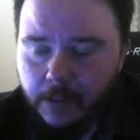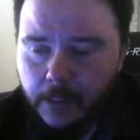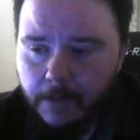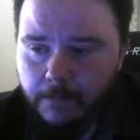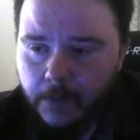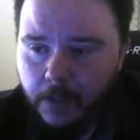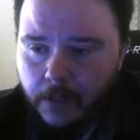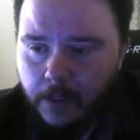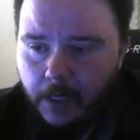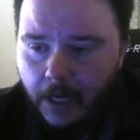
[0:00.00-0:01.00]
Um,
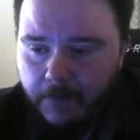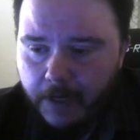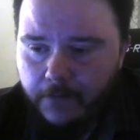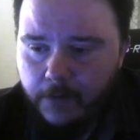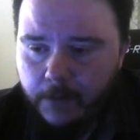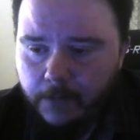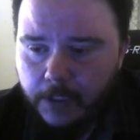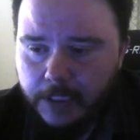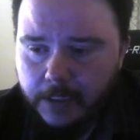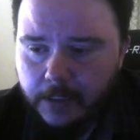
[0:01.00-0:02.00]
I've got a few people,
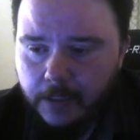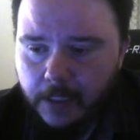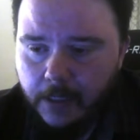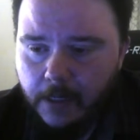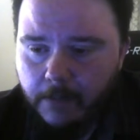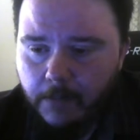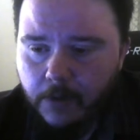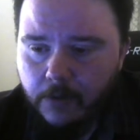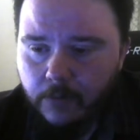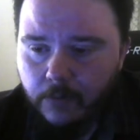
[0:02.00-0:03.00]
as I said, that um,
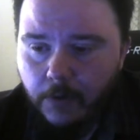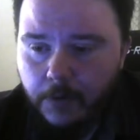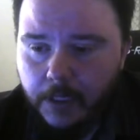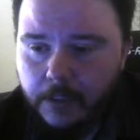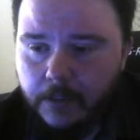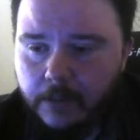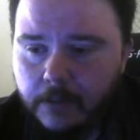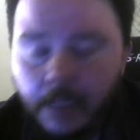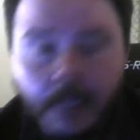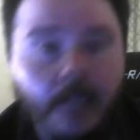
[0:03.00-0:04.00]
wrote in
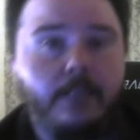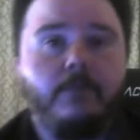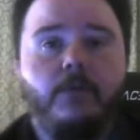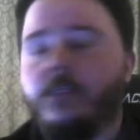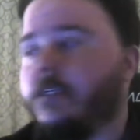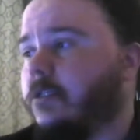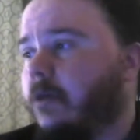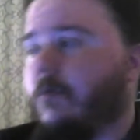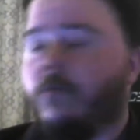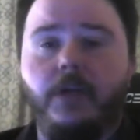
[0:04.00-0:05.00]
and asked some questions. So
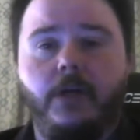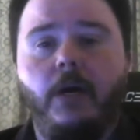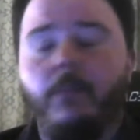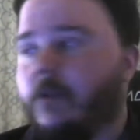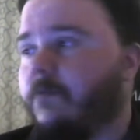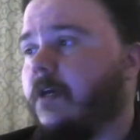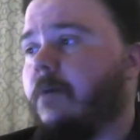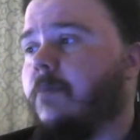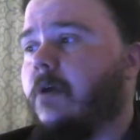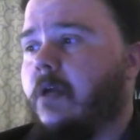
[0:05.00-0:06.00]
I'm going to read a couple of
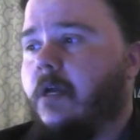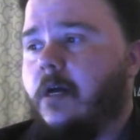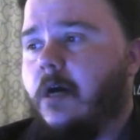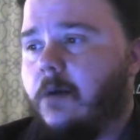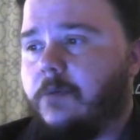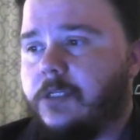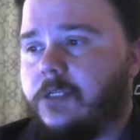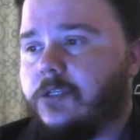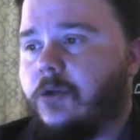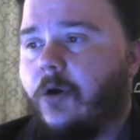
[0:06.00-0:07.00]
them um, just
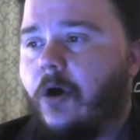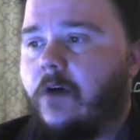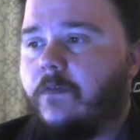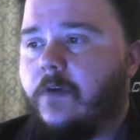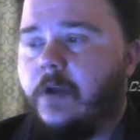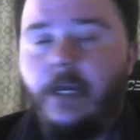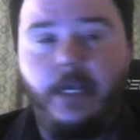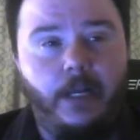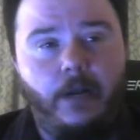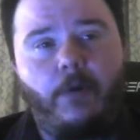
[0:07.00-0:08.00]
to start off,
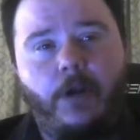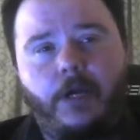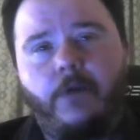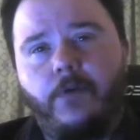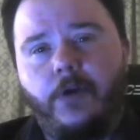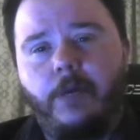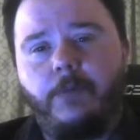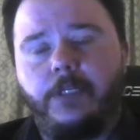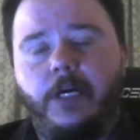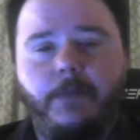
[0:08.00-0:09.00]
and then I want to cover a
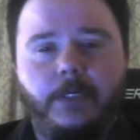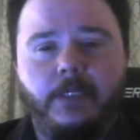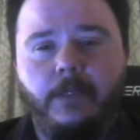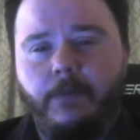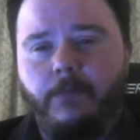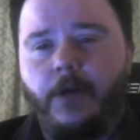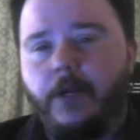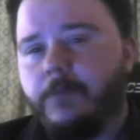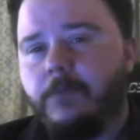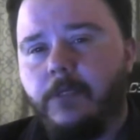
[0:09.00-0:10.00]
couple topics that have been brought
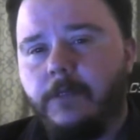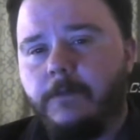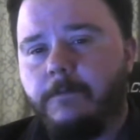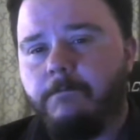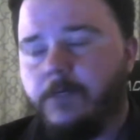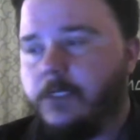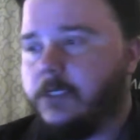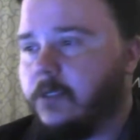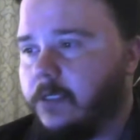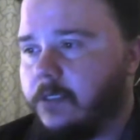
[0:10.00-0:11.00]
up to me recently.